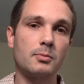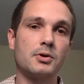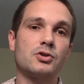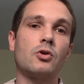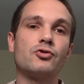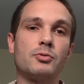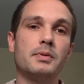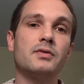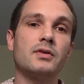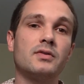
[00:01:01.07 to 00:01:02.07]
or much larger
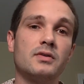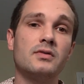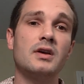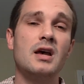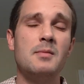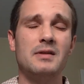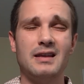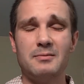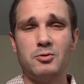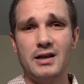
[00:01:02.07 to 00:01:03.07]
businesses, but they
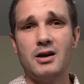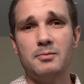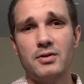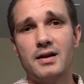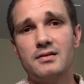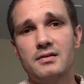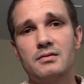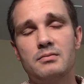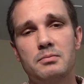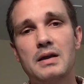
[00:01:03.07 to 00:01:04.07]
get pretty complex
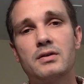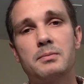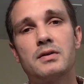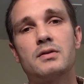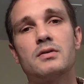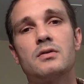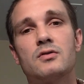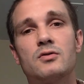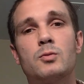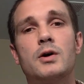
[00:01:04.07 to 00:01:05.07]
in basic
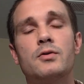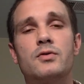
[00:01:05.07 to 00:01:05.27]
businesses as well.